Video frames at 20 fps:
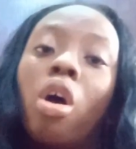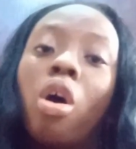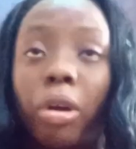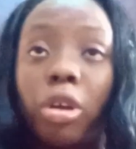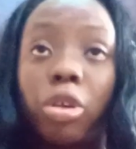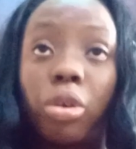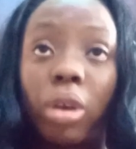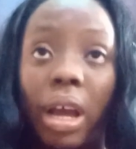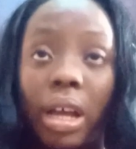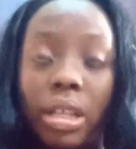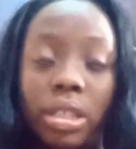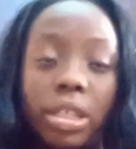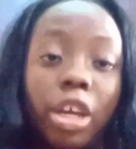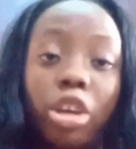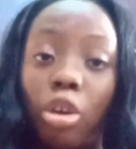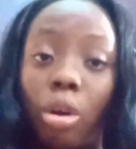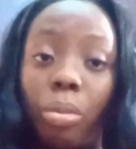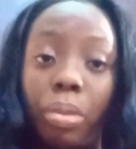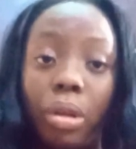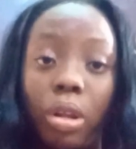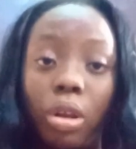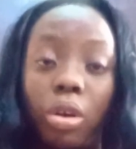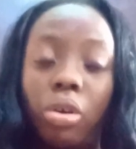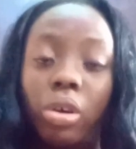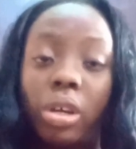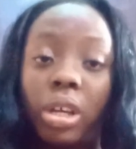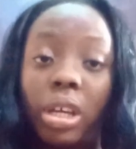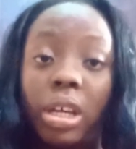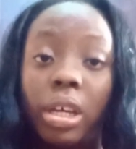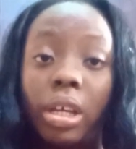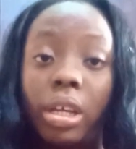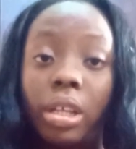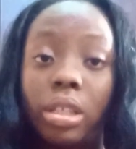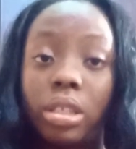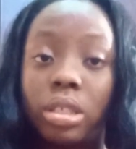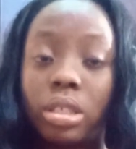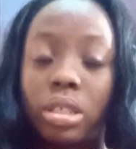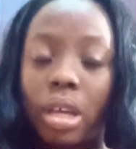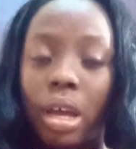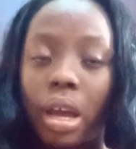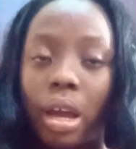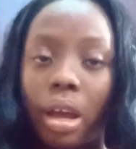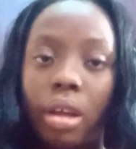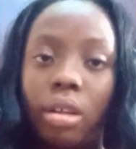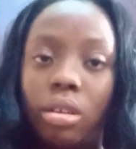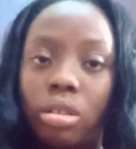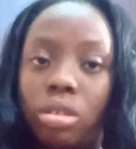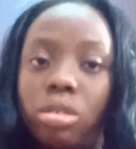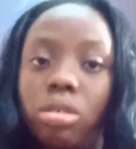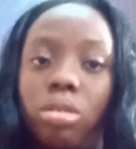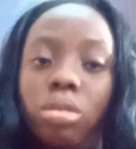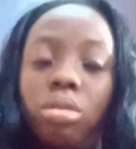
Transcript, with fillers: but you can take your belongings, and